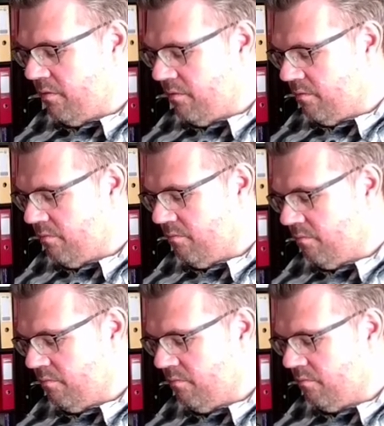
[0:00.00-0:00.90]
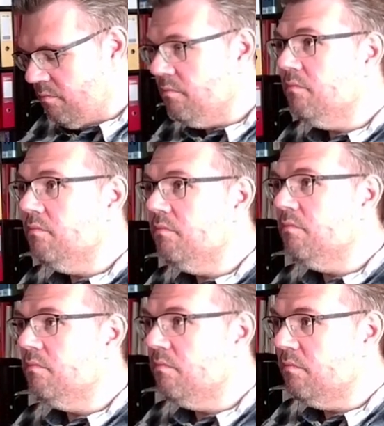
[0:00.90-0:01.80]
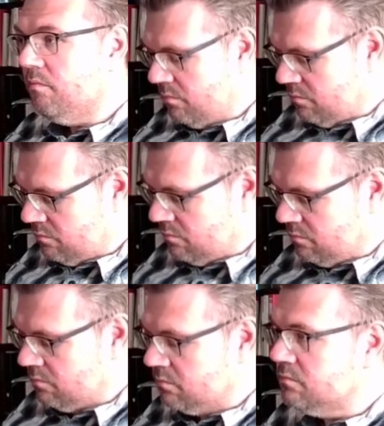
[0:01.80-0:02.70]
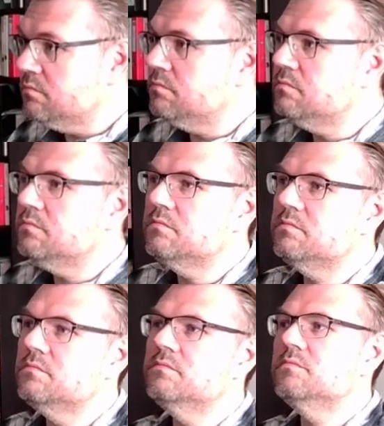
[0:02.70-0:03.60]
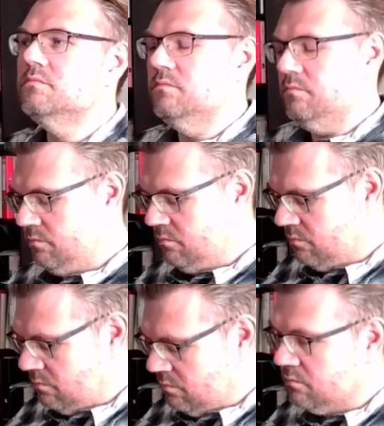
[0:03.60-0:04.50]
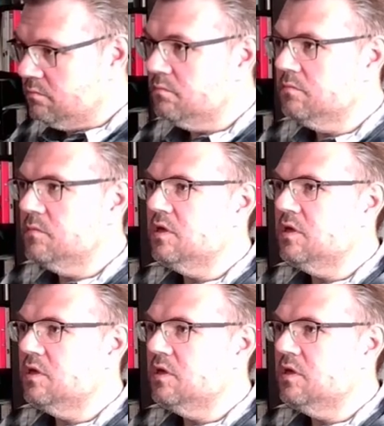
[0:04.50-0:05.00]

(no one is talking)